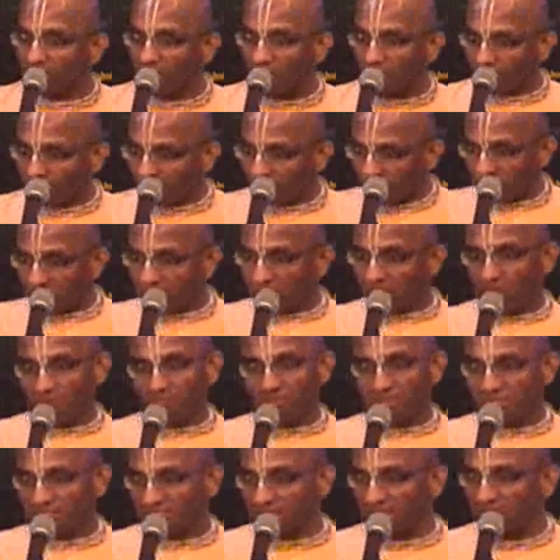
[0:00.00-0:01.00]
Everything,
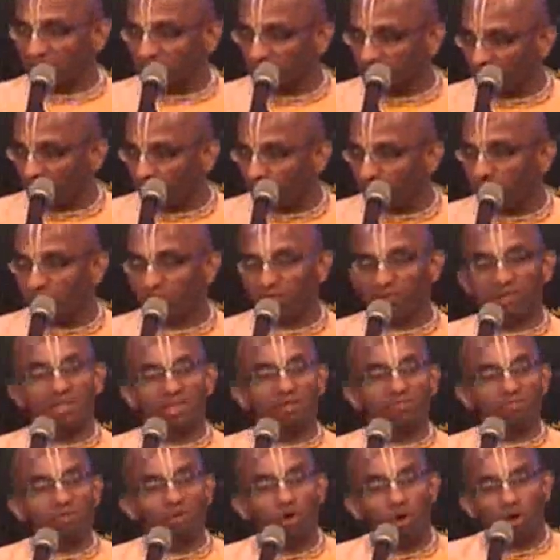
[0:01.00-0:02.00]
every cell is temporary,
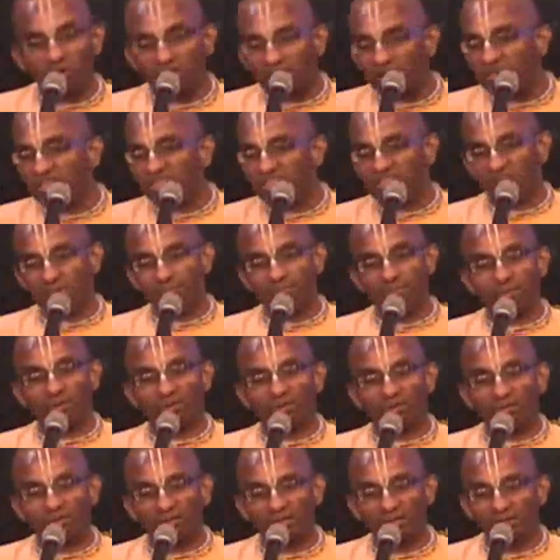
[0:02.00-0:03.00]
every organ is
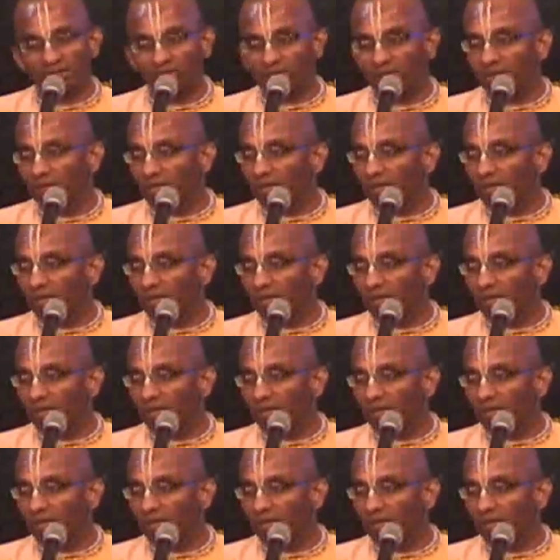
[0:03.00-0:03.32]
temporary.